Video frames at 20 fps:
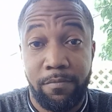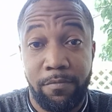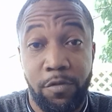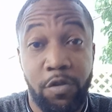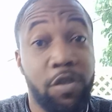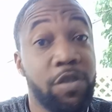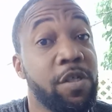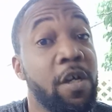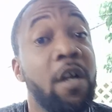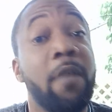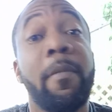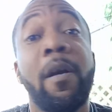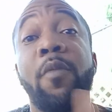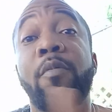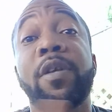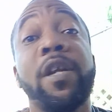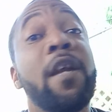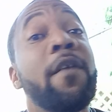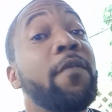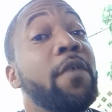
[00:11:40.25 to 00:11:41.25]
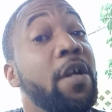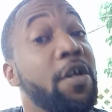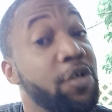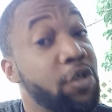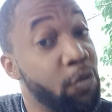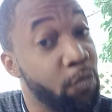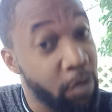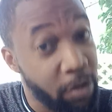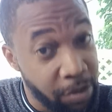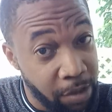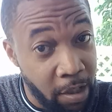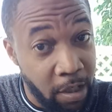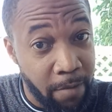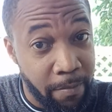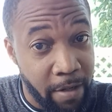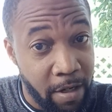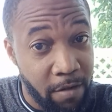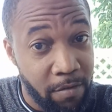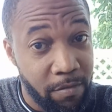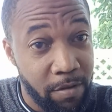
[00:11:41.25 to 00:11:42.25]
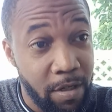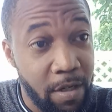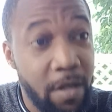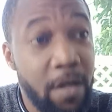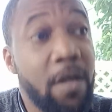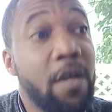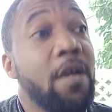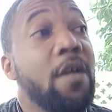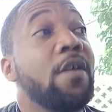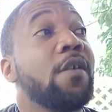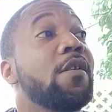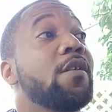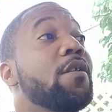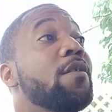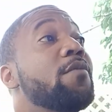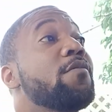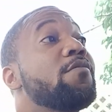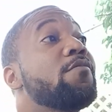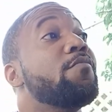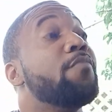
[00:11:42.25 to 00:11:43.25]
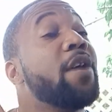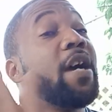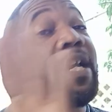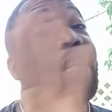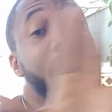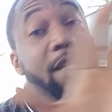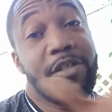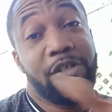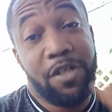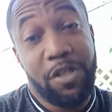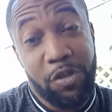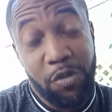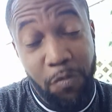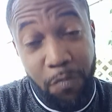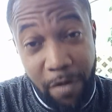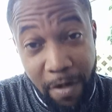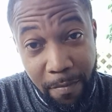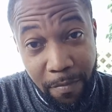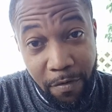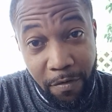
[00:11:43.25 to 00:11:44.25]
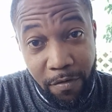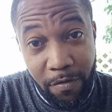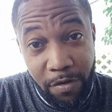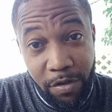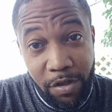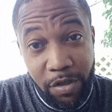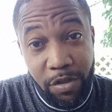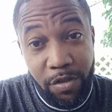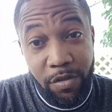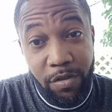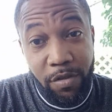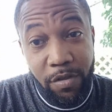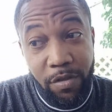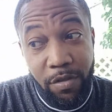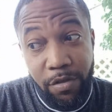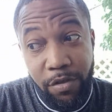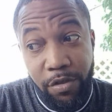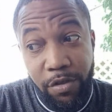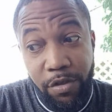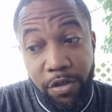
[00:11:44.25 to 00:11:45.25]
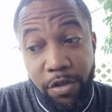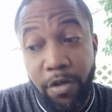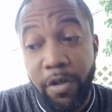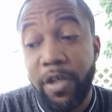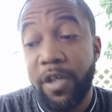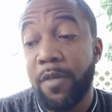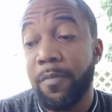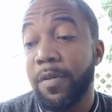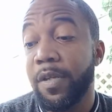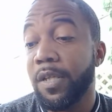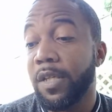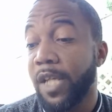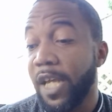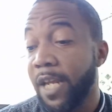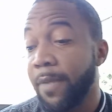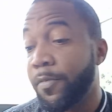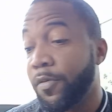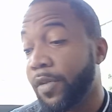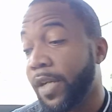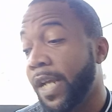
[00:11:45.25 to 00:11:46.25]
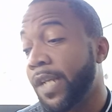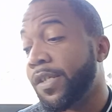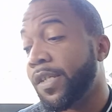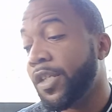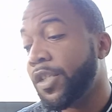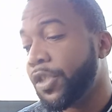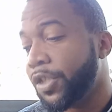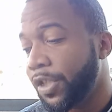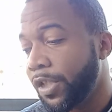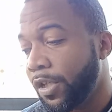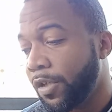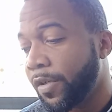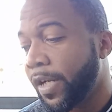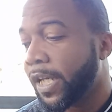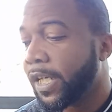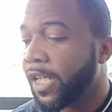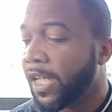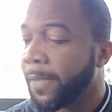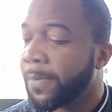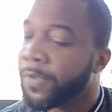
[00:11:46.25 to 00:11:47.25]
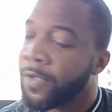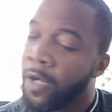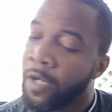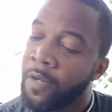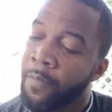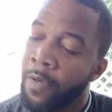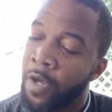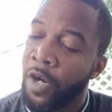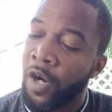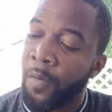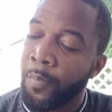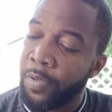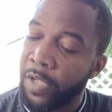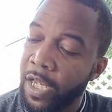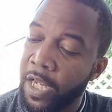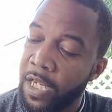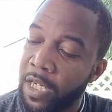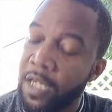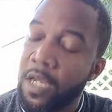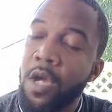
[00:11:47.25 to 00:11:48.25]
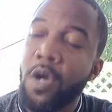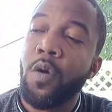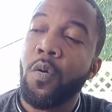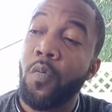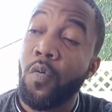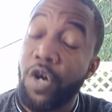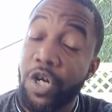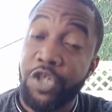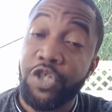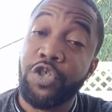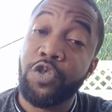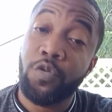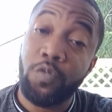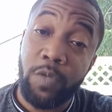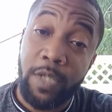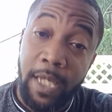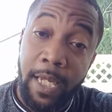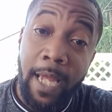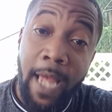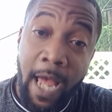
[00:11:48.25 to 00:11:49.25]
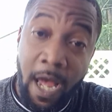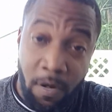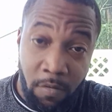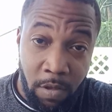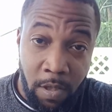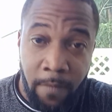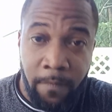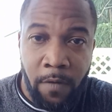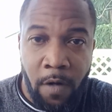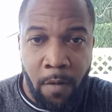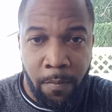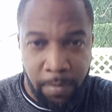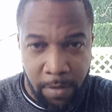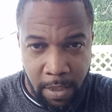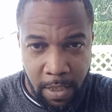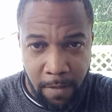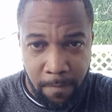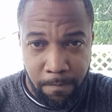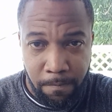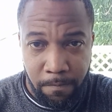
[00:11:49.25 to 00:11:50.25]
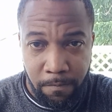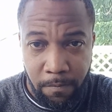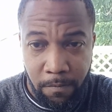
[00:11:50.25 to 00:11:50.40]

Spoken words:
You can talk about whatever else you want to talk about. But just remember, you're going to be labeled as a shill that keeps talking about our play once you get out of our play.